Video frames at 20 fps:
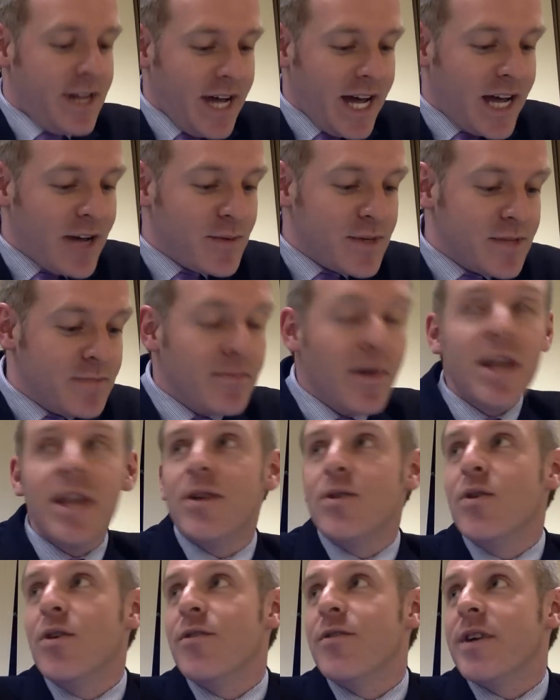I was
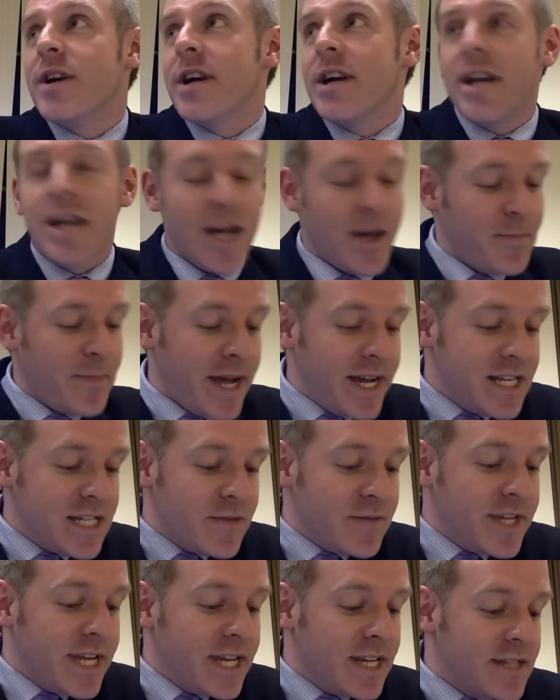mulling over a pint
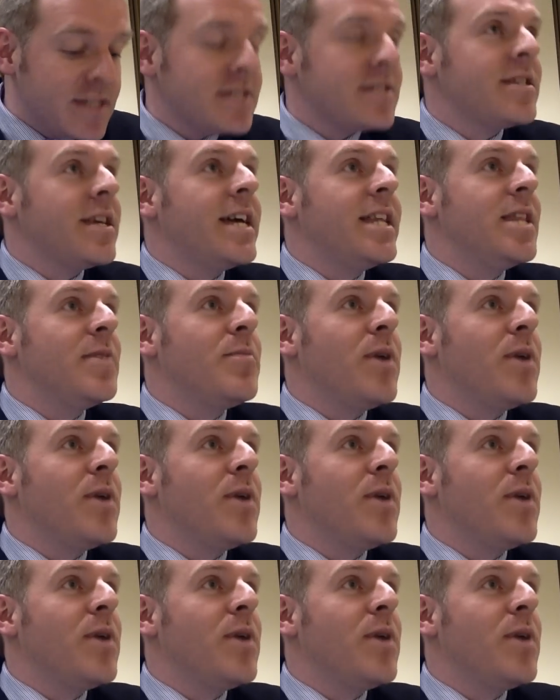of Guinness in the